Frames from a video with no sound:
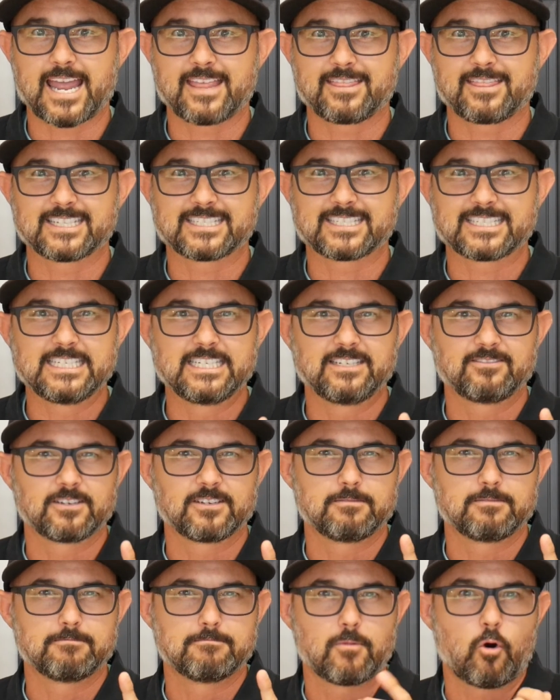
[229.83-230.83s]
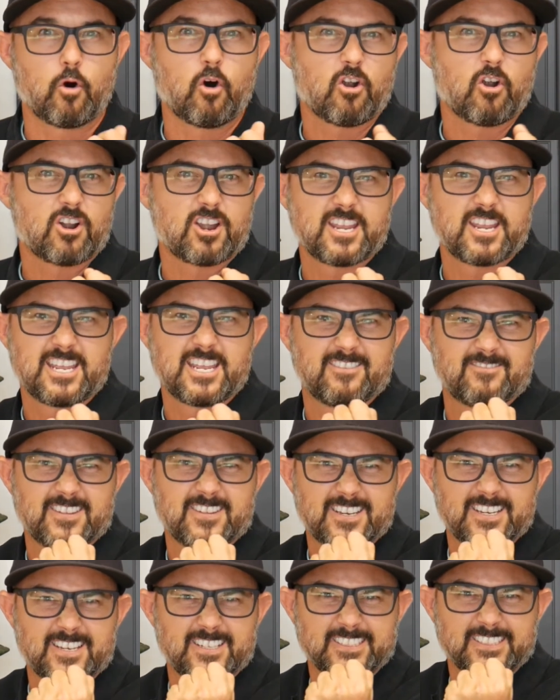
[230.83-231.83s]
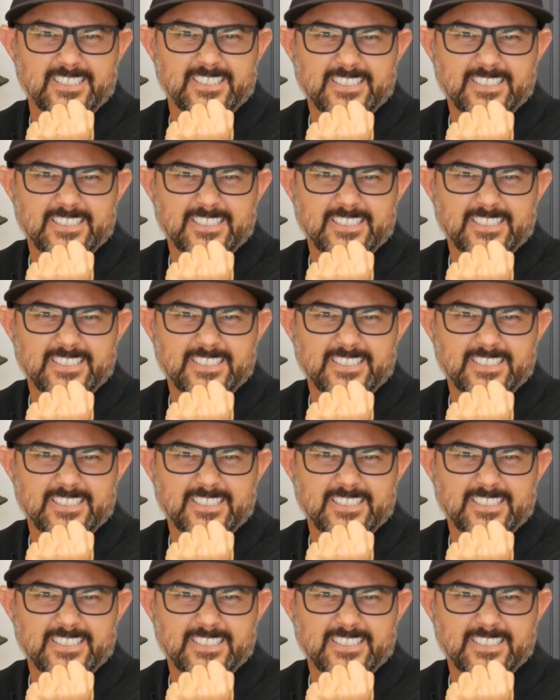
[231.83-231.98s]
that's even more evil.